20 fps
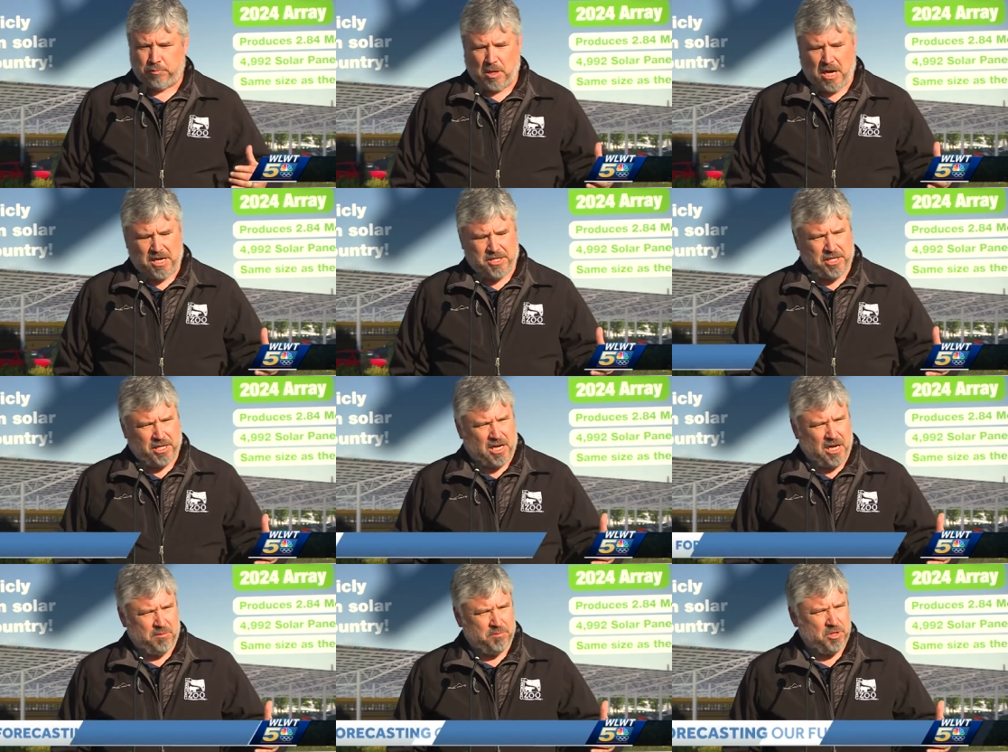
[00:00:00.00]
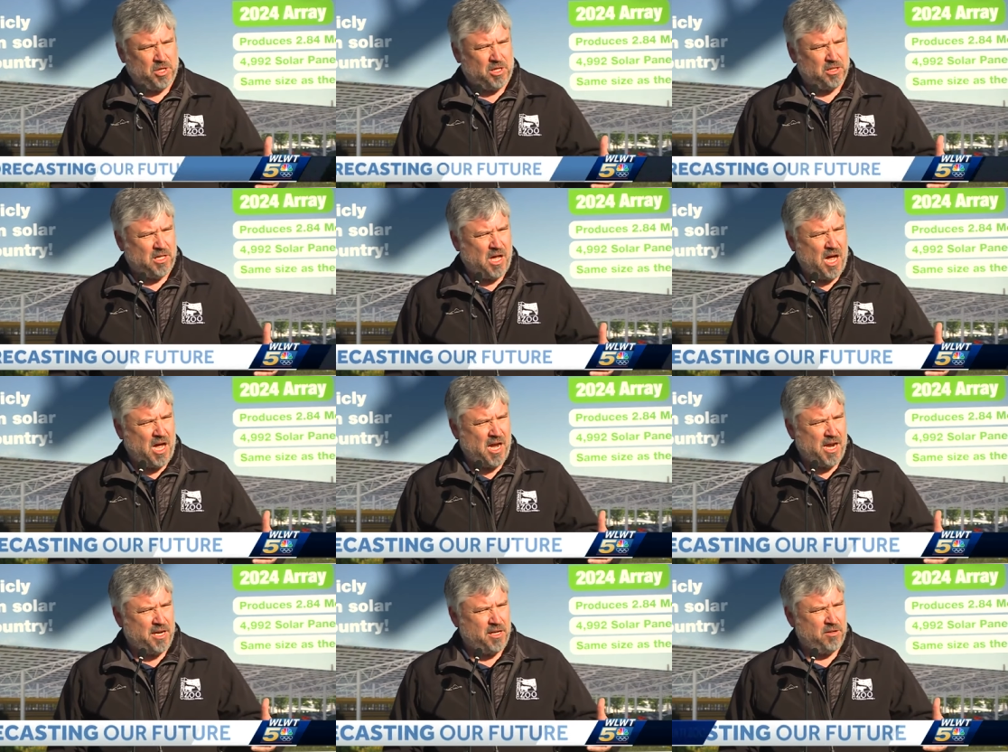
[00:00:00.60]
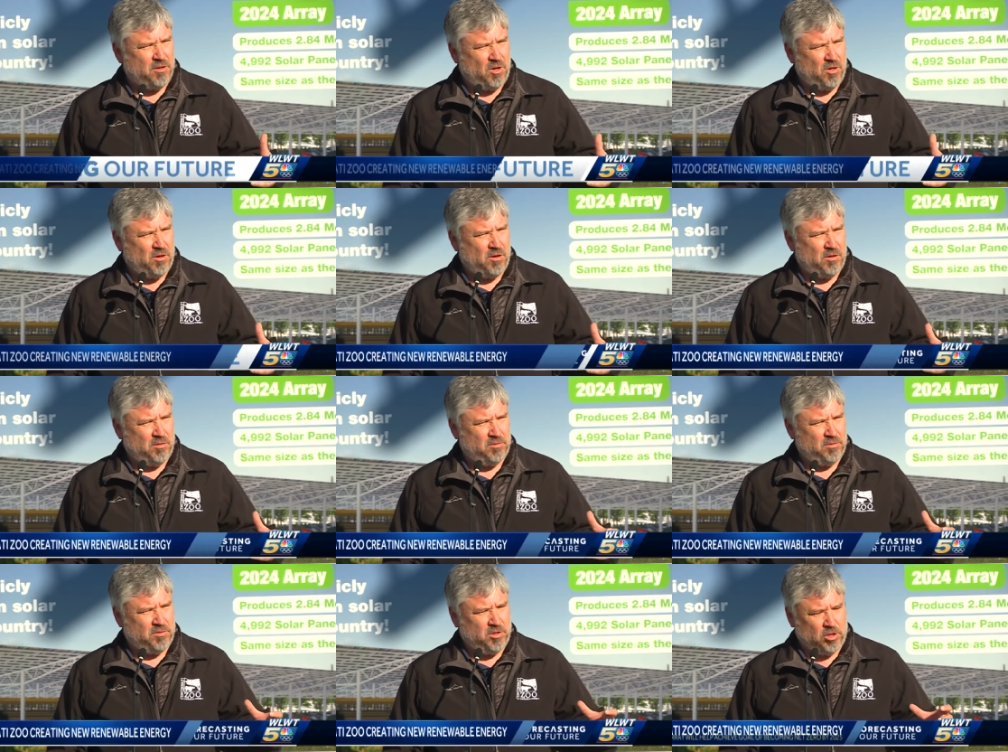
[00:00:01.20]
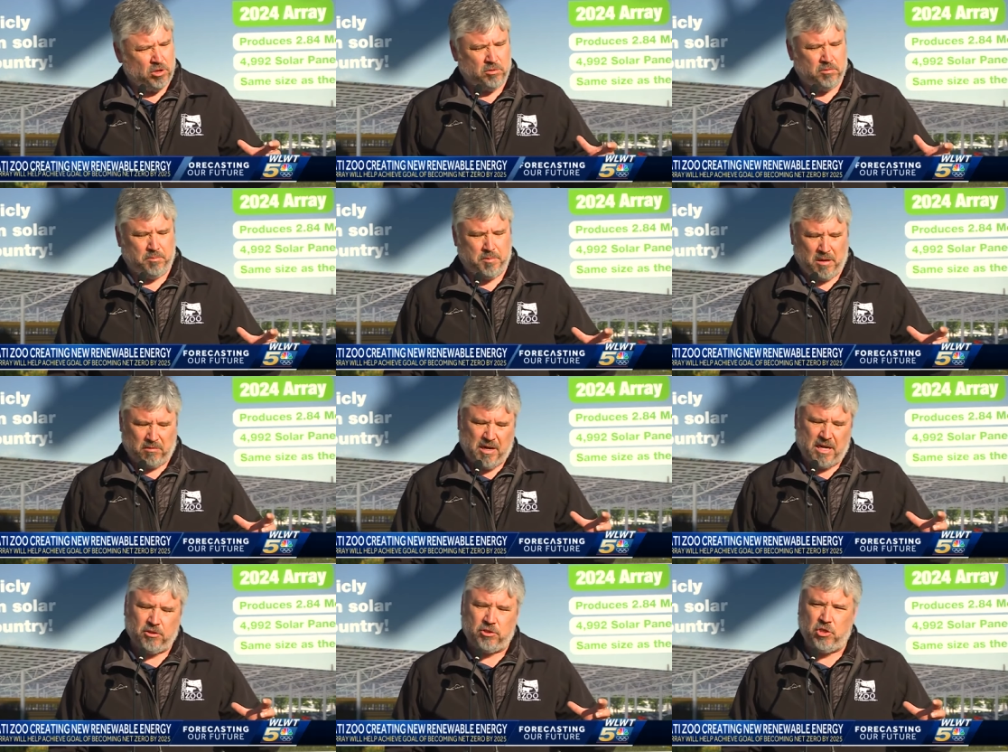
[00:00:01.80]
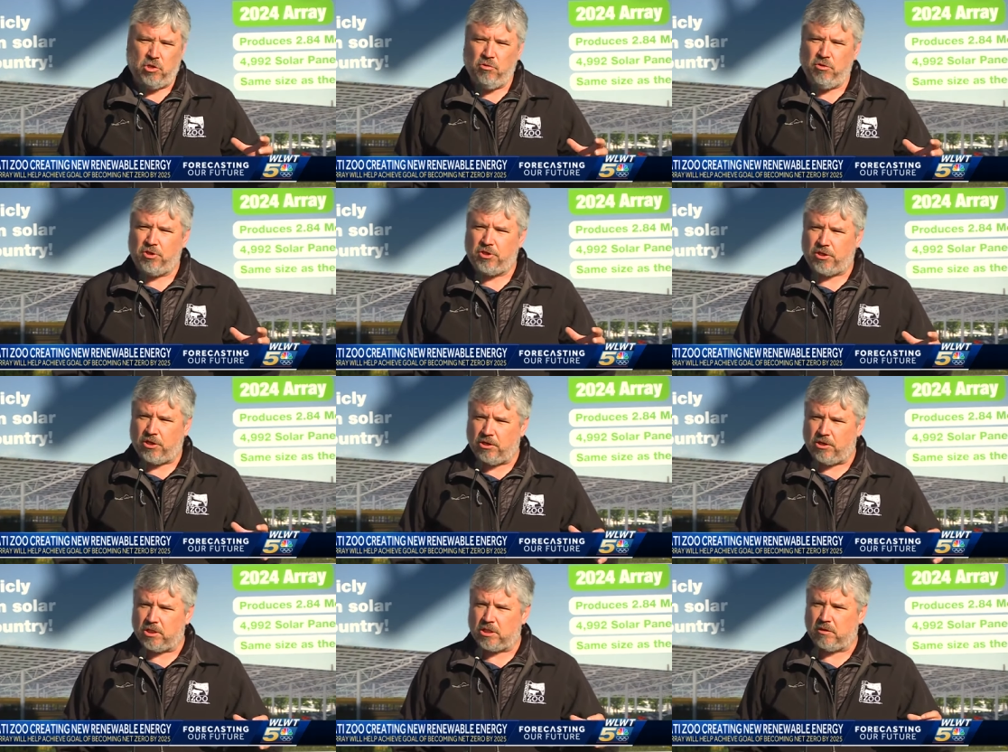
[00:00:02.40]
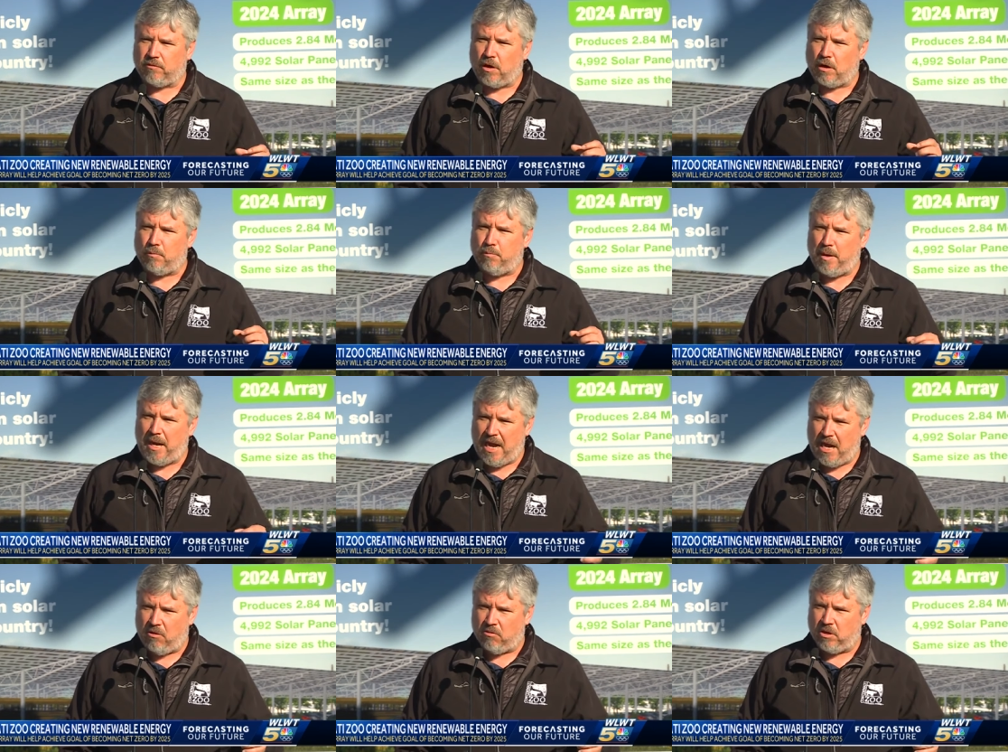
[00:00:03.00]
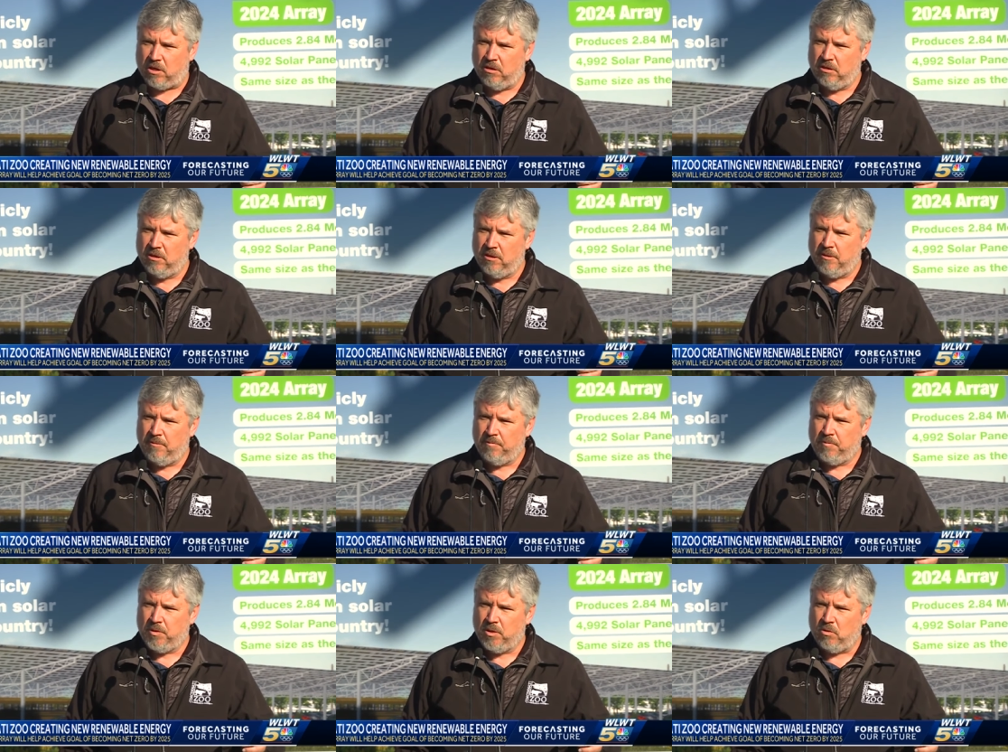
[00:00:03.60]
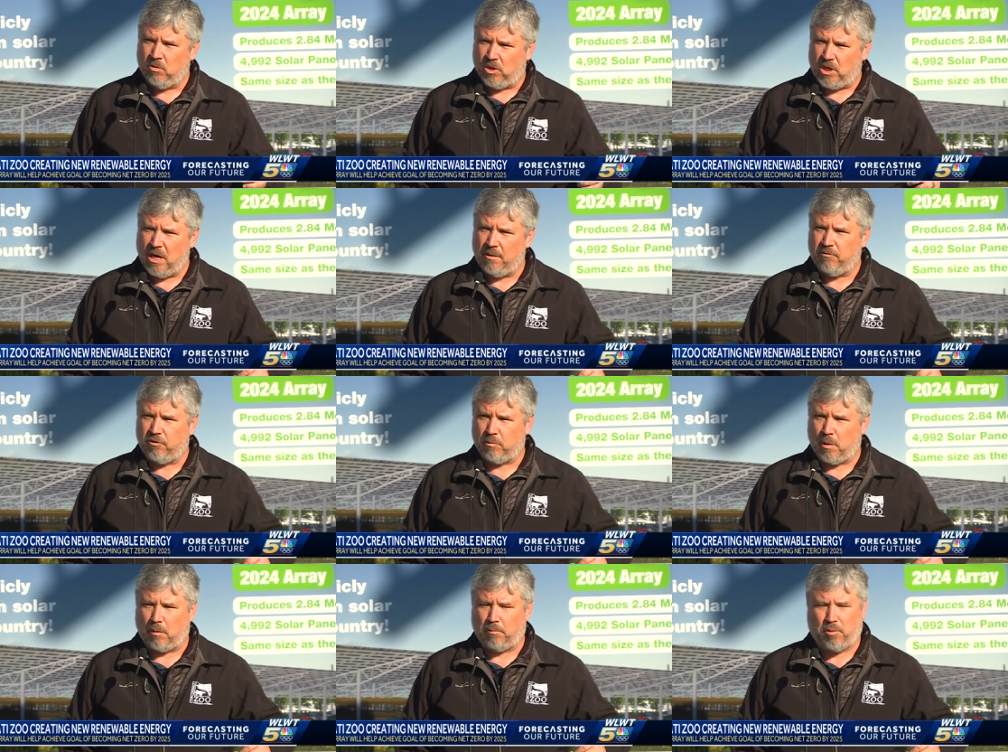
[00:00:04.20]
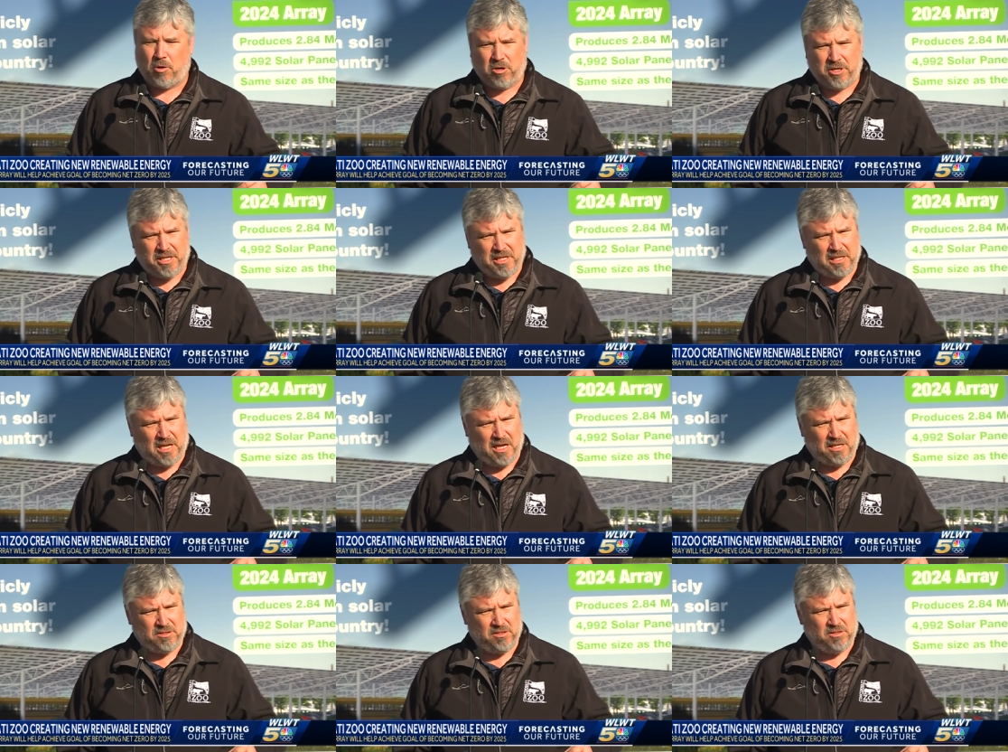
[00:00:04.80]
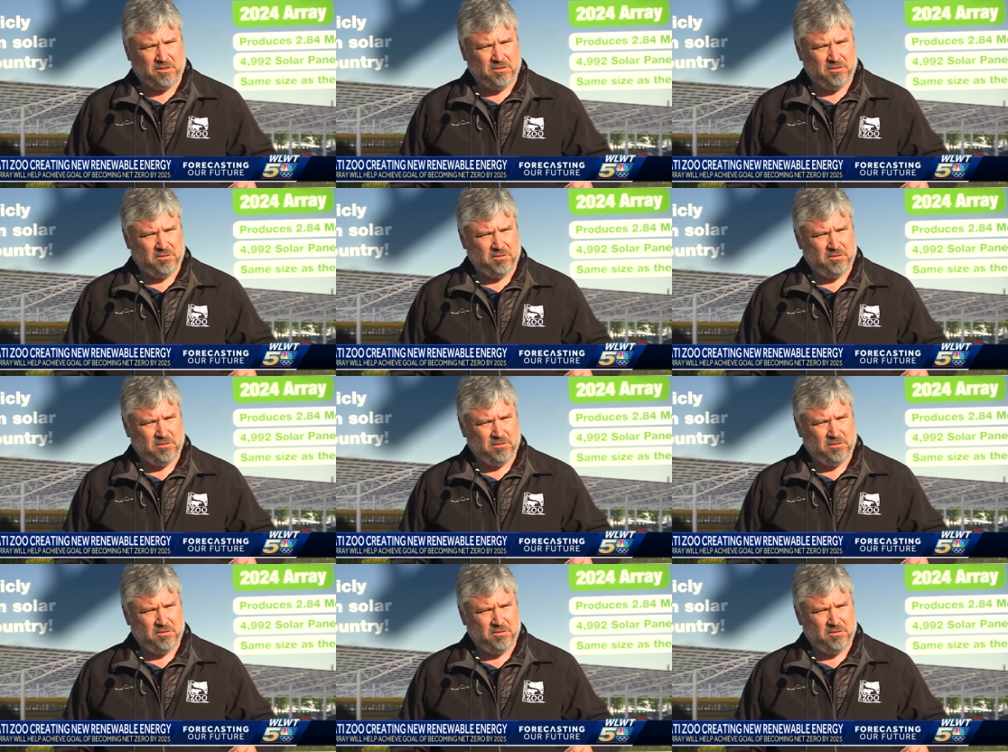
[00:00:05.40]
Project comes online, a uh, little around two thirds of our power will come from our parking lots.